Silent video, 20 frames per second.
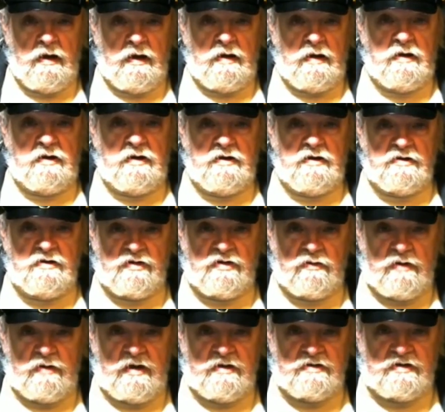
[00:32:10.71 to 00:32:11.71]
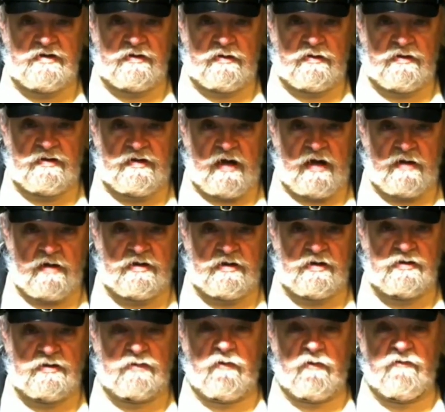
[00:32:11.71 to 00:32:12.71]
His
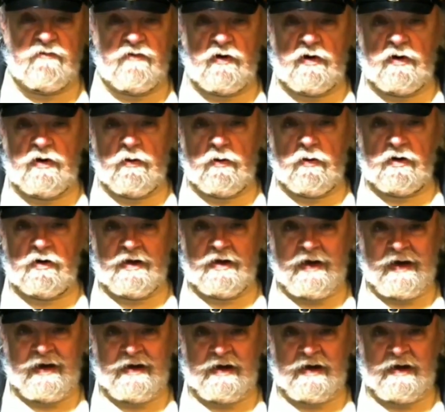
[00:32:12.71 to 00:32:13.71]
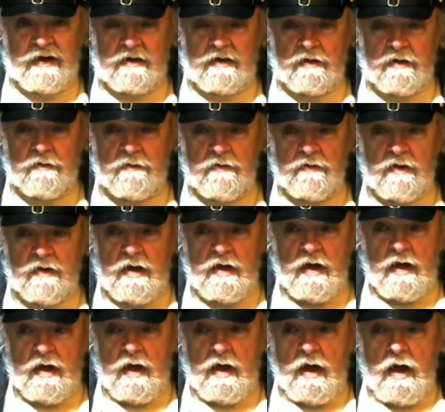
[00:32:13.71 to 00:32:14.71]
dungeons were very organic.
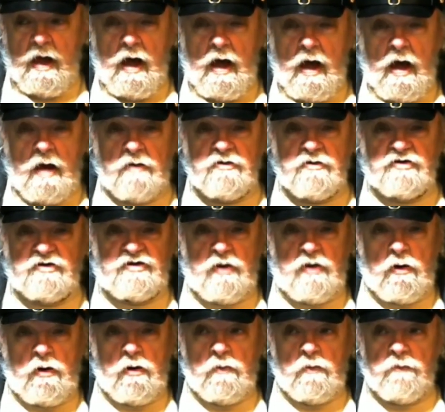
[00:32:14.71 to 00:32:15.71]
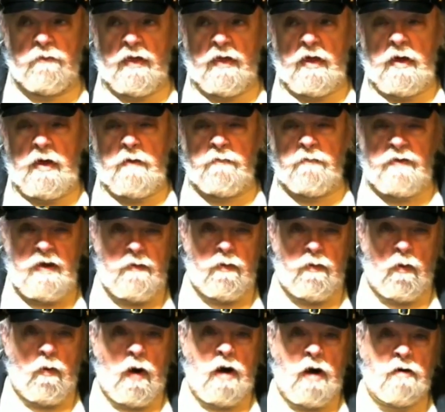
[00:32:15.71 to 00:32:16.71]
So
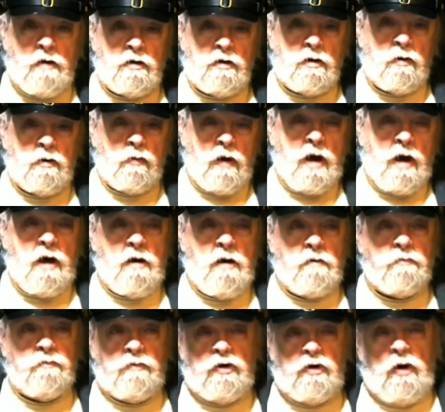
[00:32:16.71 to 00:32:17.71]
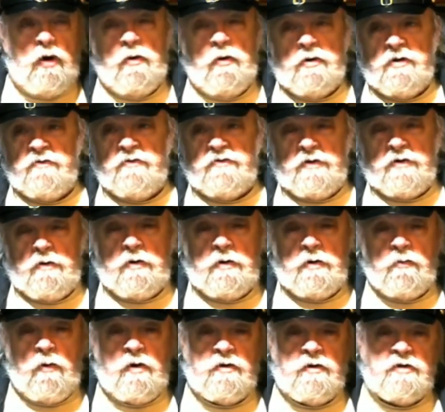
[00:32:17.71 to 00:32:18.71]
people wandering around knowing that they're
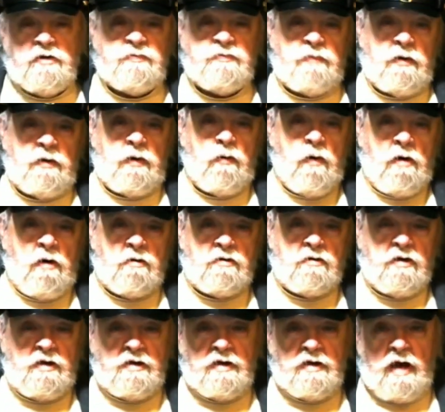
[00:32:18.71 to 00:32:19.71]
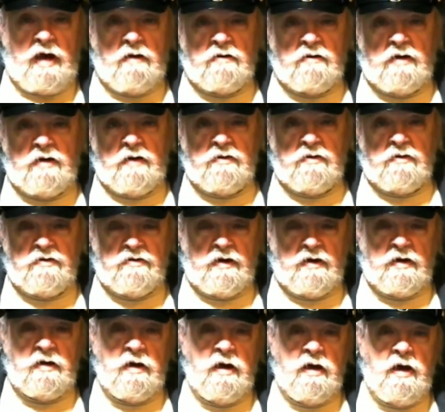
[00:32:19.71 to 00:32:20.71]
in one that's pretty well cleaned out and
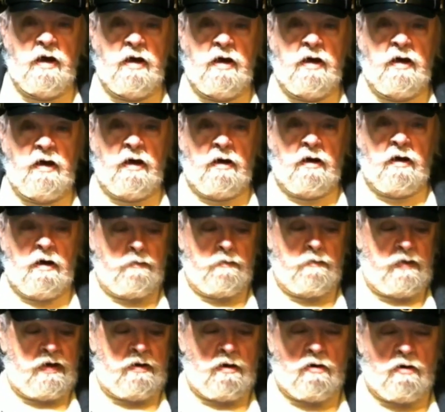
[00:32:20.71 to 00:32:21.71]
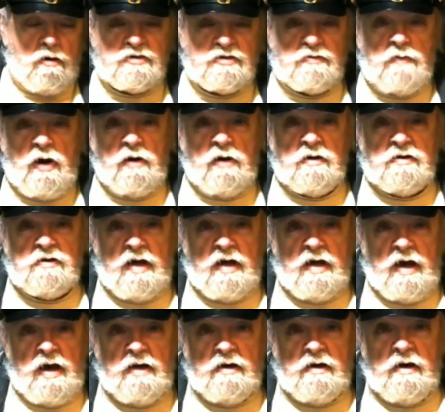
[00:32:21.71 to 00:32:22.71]
everything, being all smug in
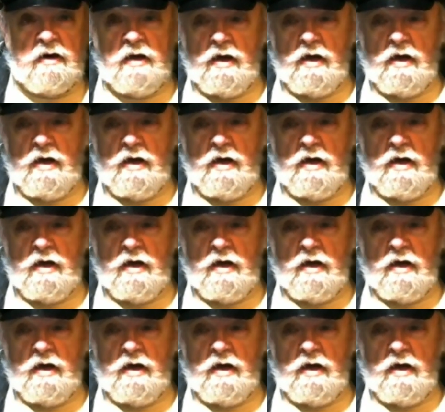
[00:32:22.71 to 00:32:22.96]
that,